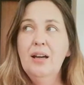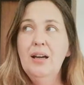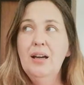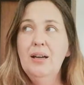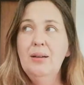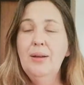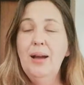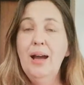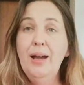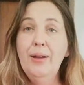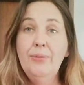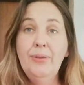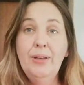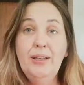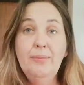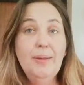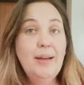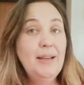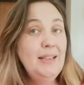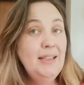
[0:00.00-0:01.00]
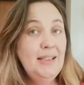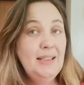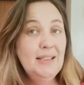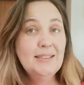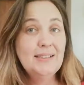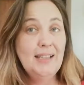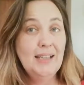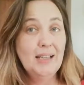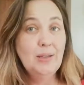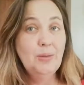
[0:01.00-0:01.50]
I really
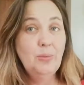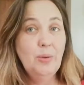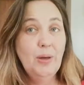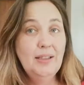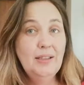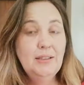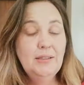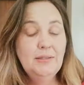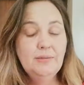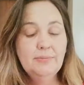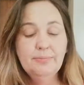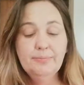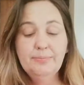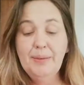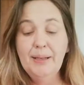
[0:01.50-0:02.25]
need a second one,